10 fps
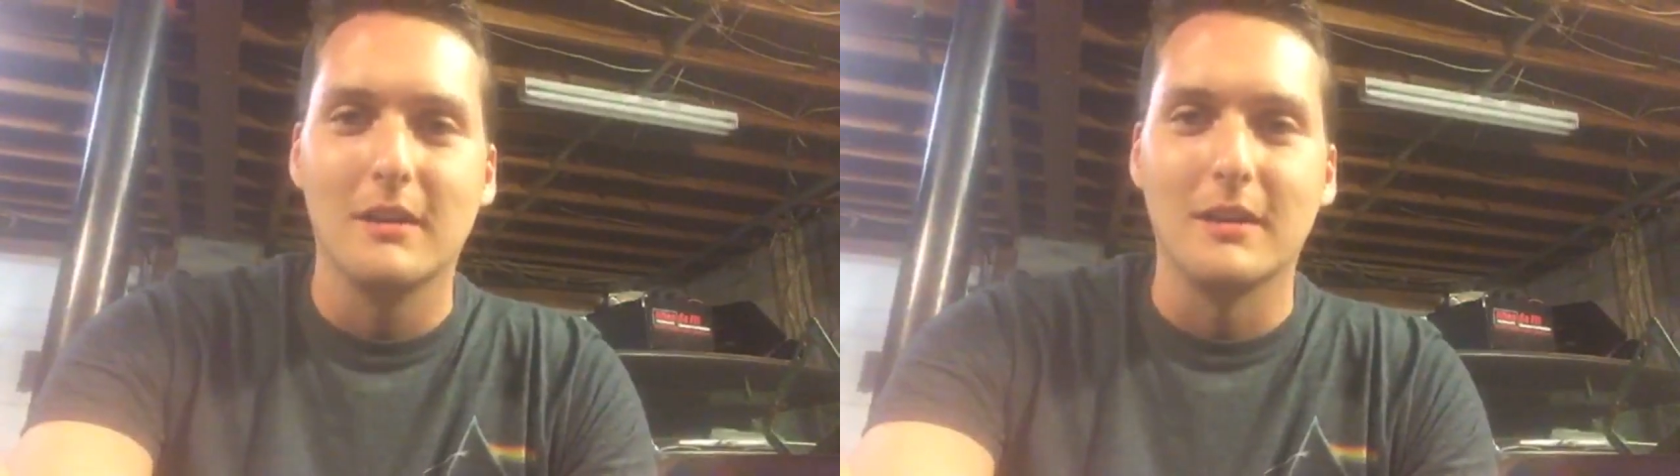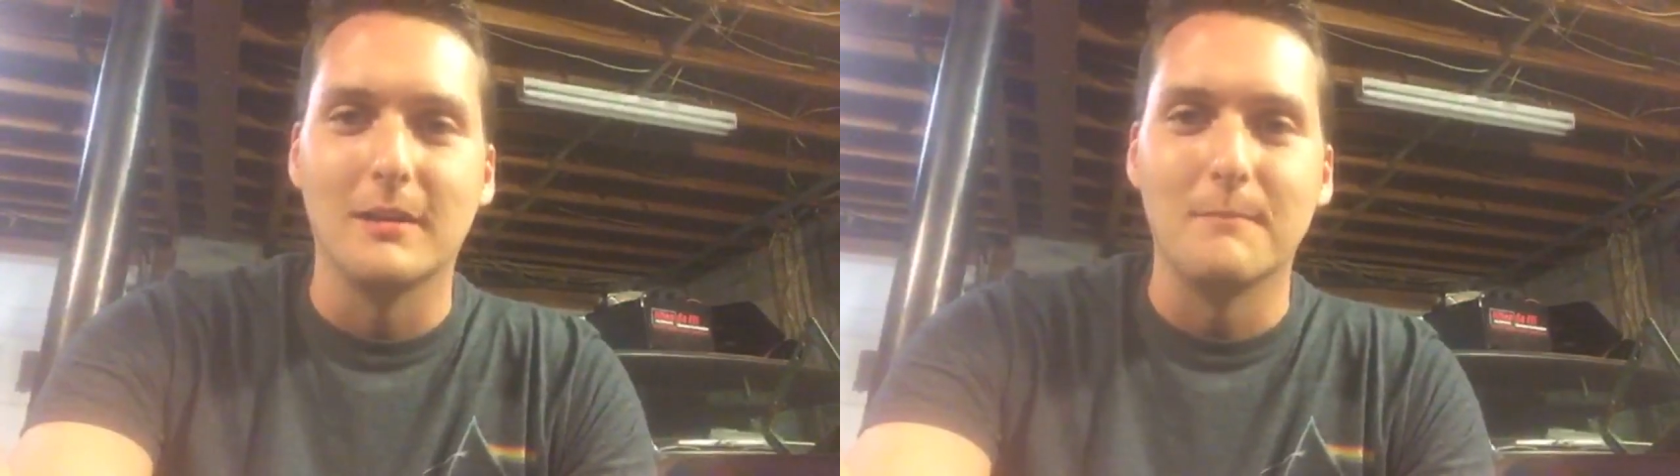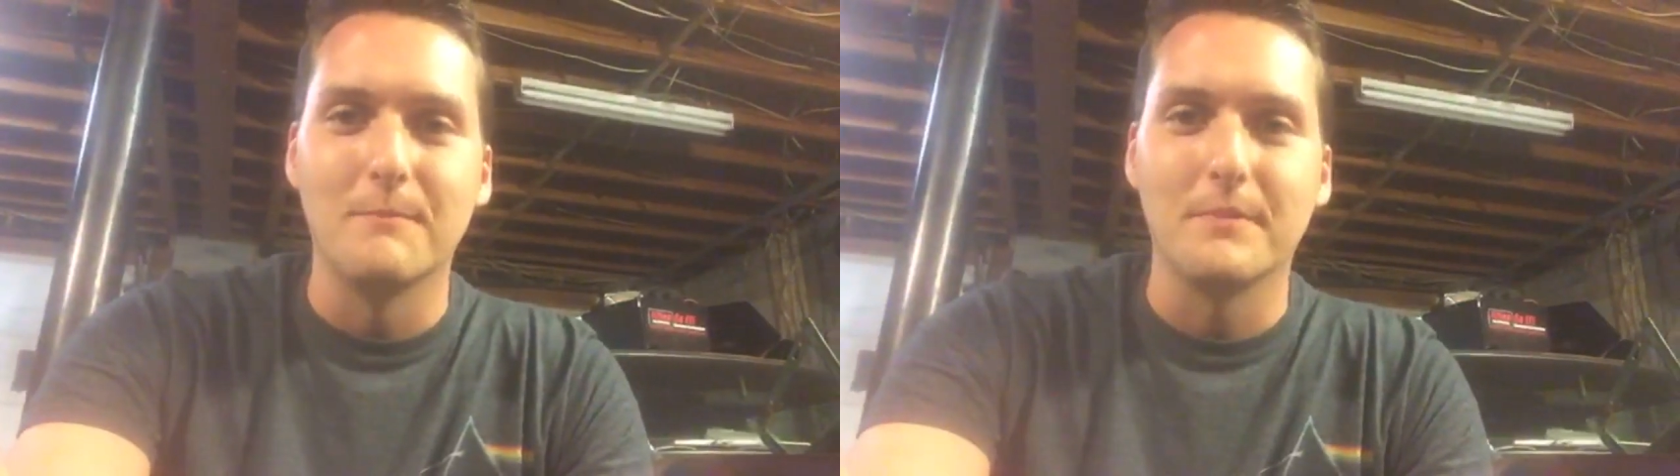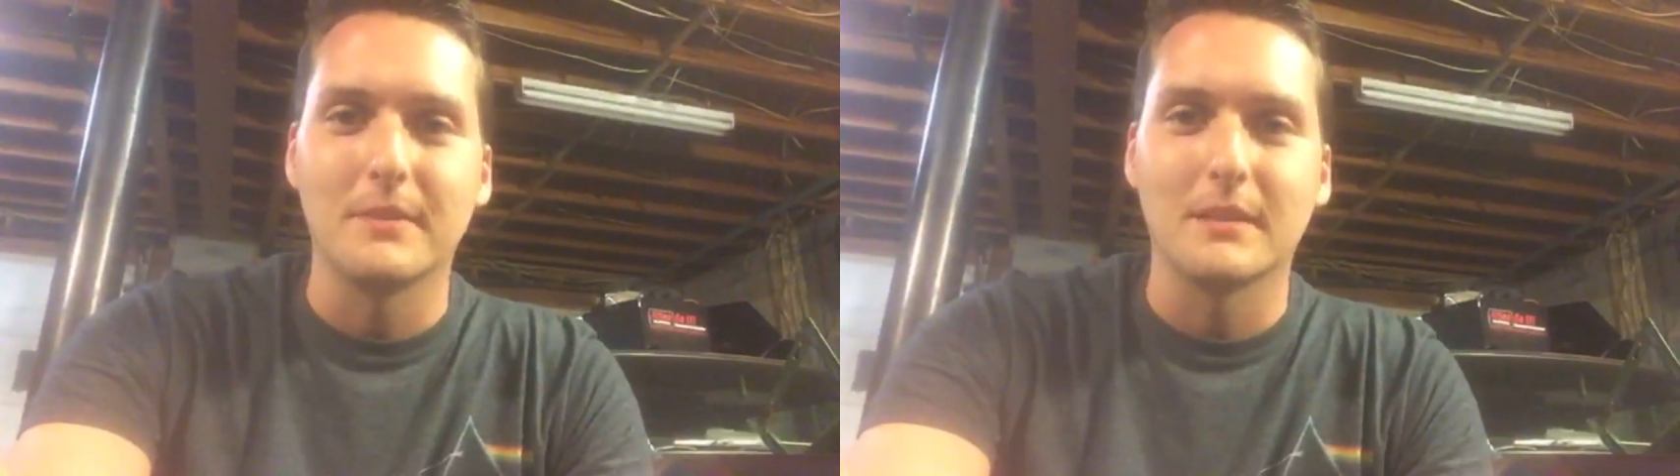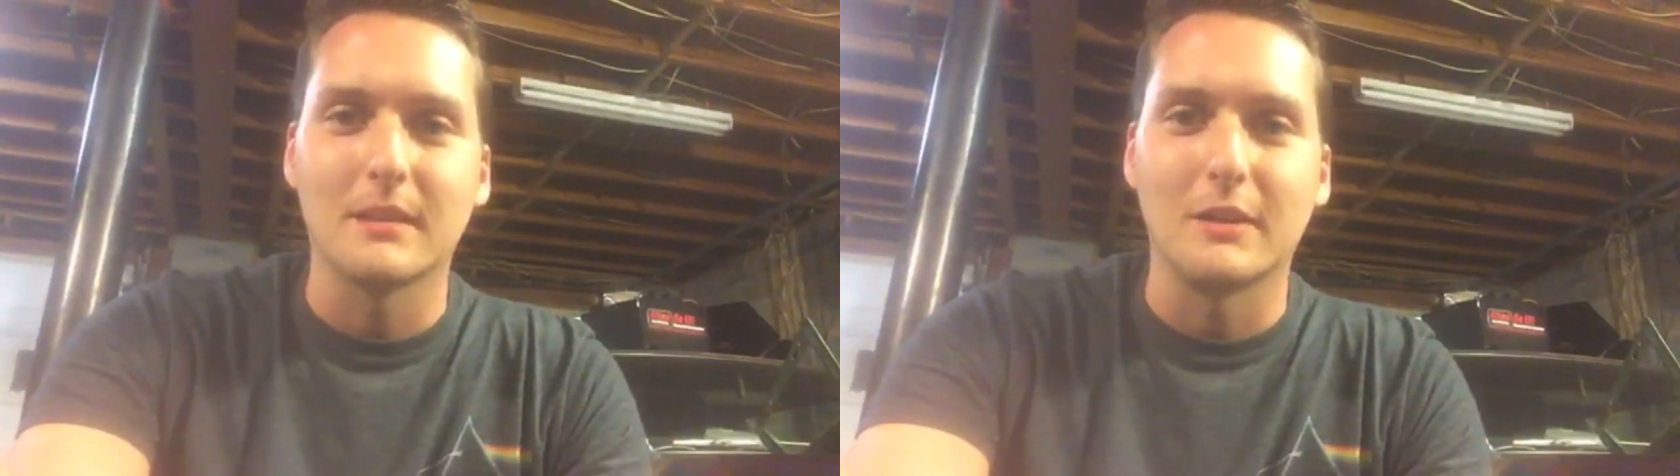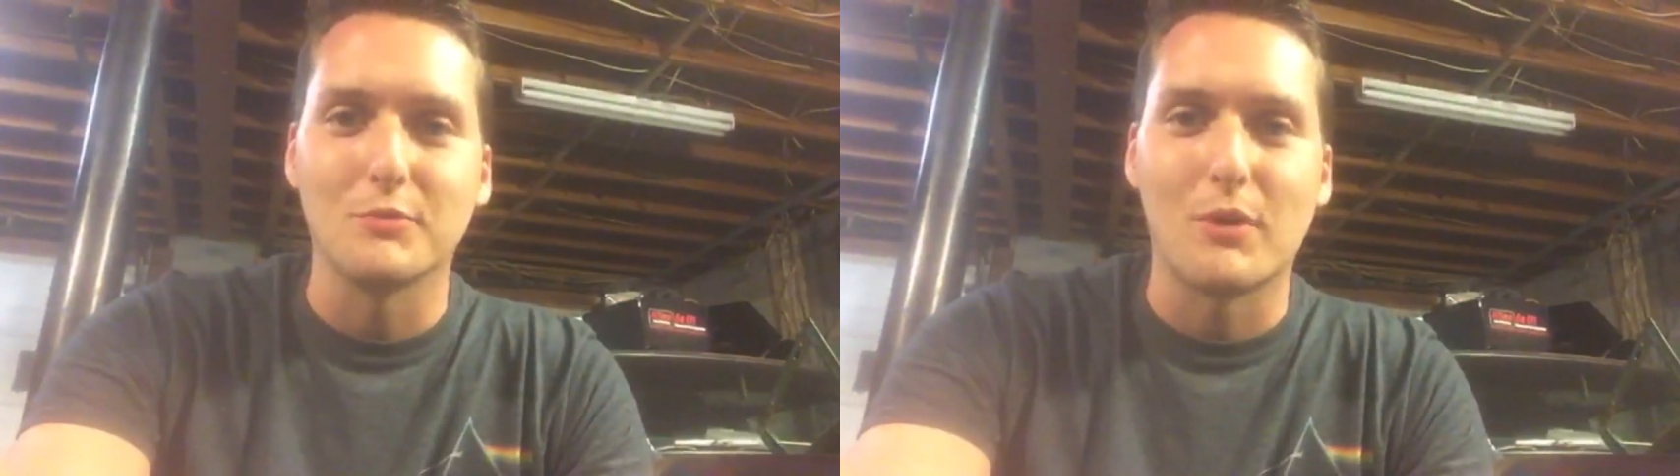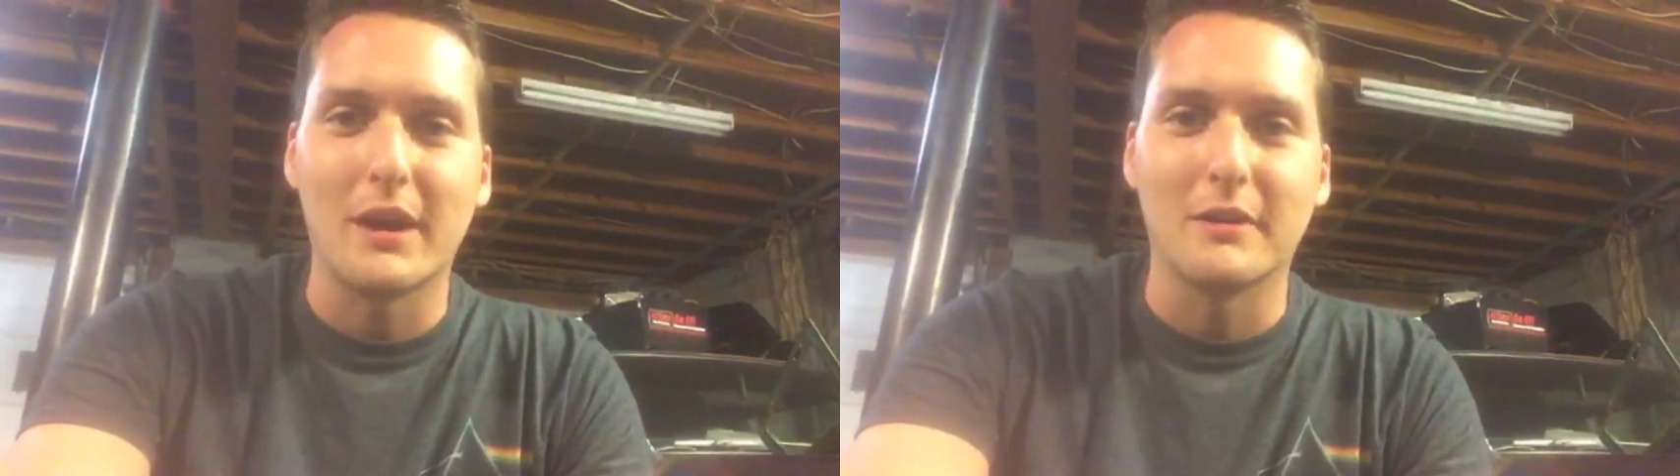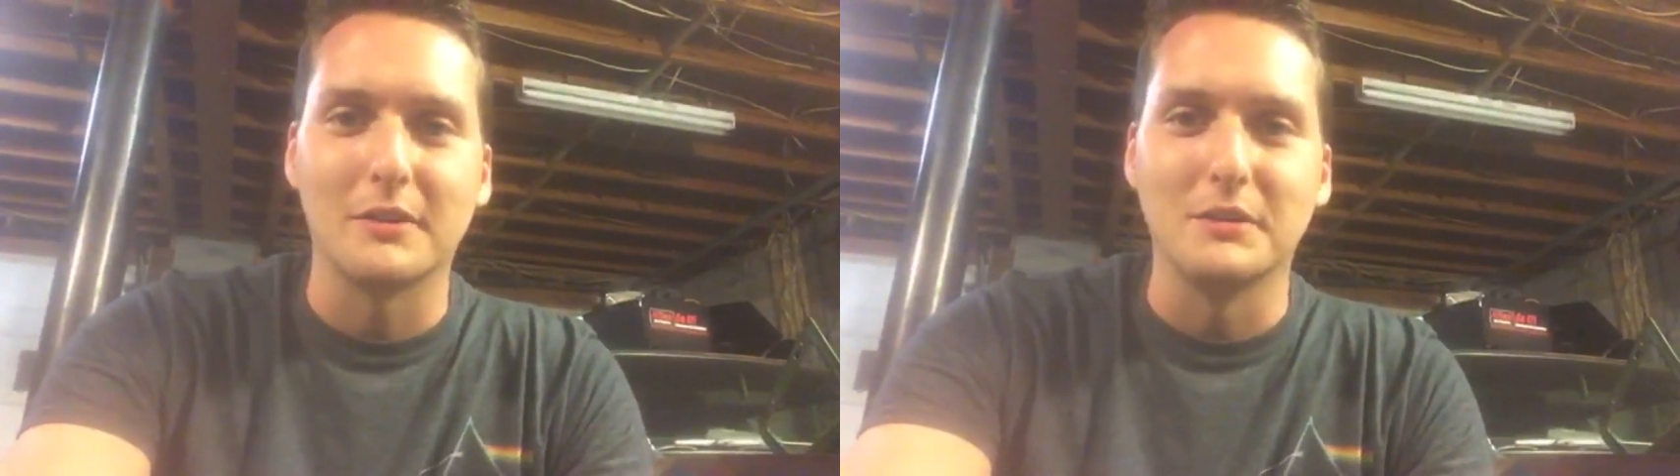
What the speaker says: And I was bragging on you